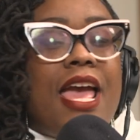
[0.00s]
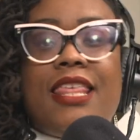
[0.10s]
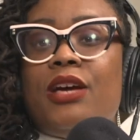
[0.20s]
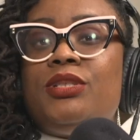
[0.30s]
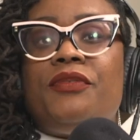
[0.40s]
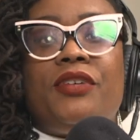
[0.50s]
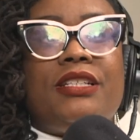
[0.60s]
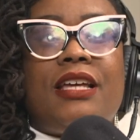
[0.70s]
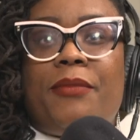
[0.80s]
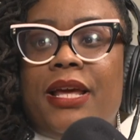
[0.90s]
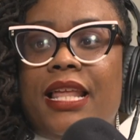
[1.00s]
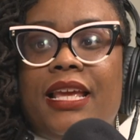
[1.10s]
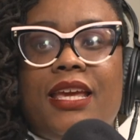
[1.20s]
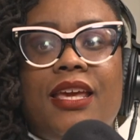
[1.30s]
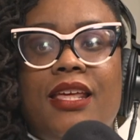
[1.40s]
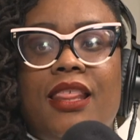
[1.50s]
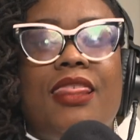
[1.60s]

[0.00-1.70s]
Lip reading: And that was the first time I like hit